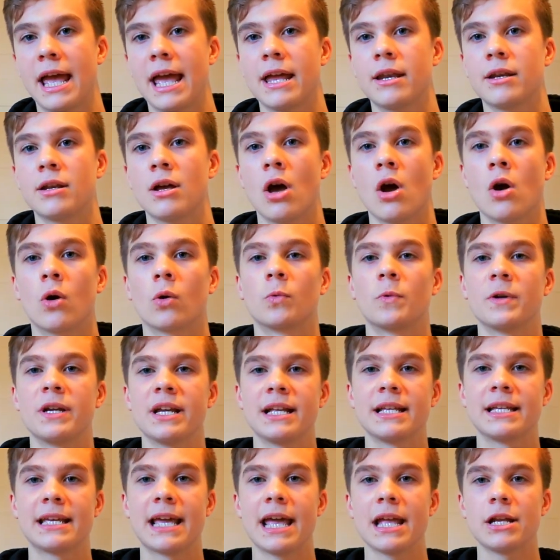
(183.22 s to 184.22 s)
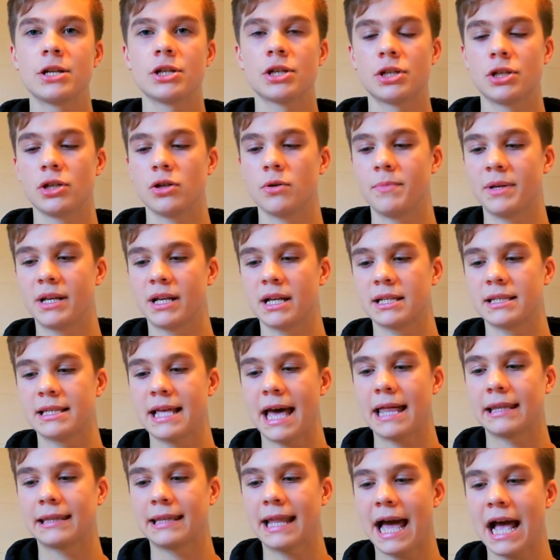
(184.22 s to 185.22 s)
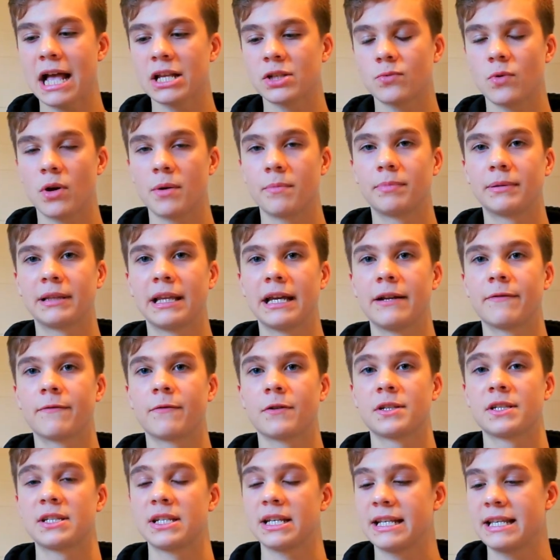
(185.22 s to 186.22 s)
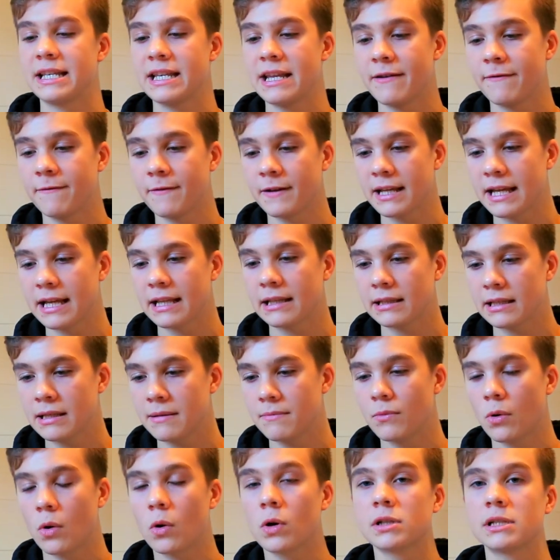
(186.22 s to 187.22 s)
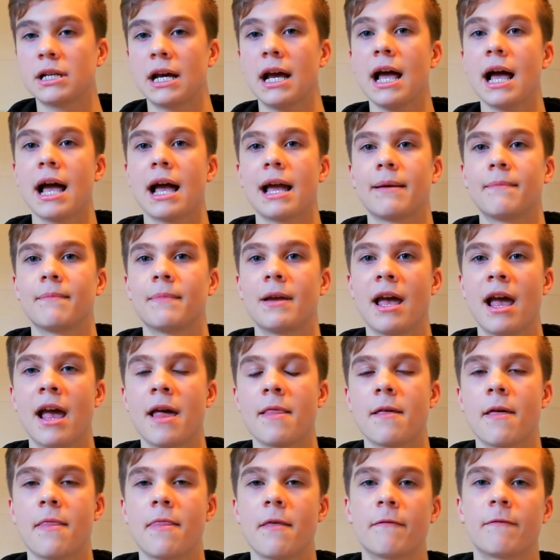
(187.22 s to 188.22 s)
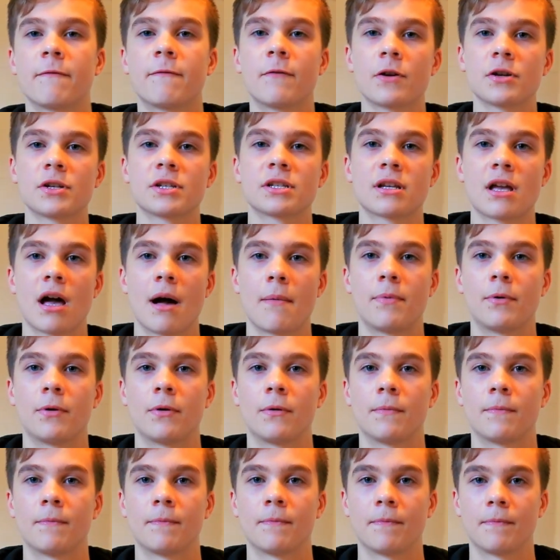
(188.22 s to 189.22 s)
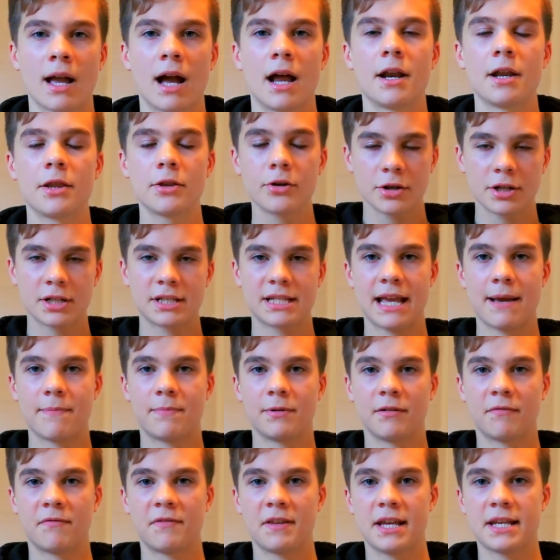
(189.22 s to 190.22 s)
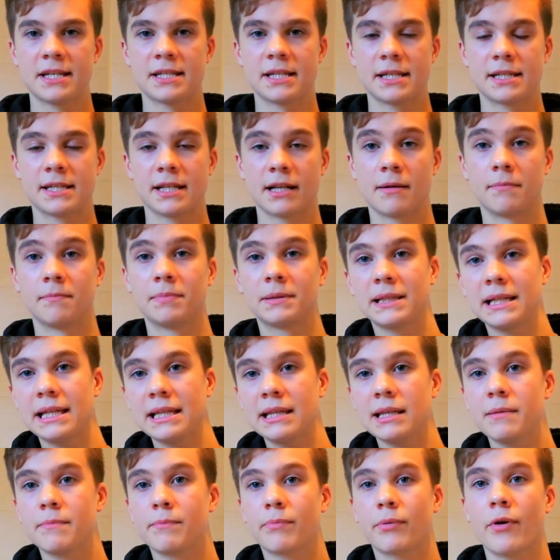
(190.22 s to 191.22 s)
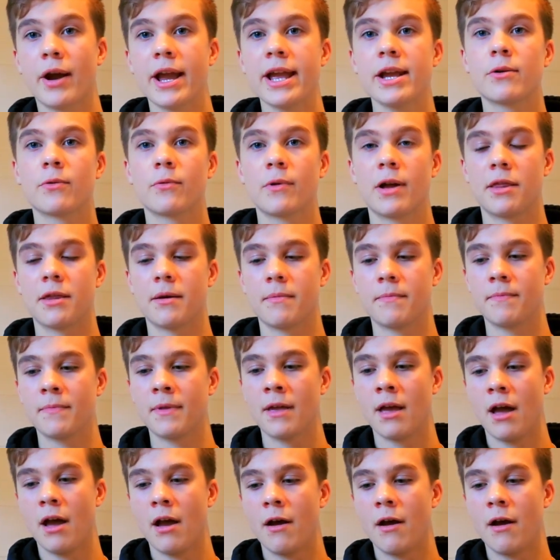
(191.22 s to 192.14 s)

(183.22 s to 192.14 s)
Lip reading: and re-engages you because that last one played for significantly more time than the first couple. Another example of this is to completely break rhythm